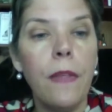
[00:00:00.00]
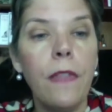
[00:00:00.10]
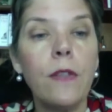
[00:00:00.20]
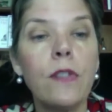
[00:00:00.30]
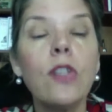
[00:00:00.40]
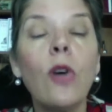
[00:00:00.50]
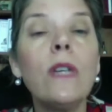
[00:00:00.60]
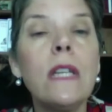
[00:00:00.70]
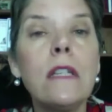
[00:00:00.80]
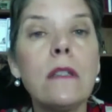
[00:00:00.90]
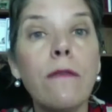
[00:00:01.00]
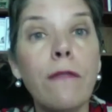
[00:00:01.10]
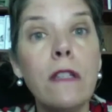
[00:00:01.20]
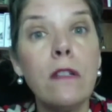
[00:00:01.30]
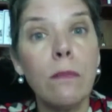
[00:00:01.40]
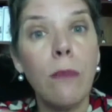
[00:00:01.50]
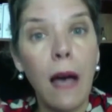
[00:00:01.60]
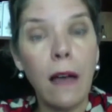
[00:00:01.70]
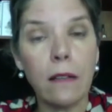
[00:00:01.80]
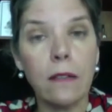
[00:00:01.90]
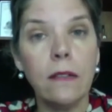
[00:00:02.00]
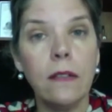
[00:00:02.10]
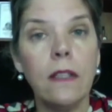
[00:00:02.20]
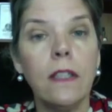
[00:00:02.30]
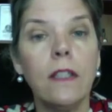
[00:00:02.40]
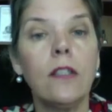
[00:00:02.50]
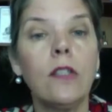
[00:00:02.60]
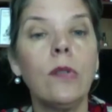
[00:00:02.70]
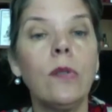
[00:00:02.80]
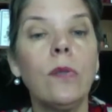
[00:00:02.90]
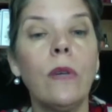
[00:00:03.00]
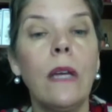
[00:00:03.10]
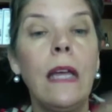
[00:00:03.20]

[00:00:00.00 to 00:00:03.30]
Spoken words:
There's no need to fit your model to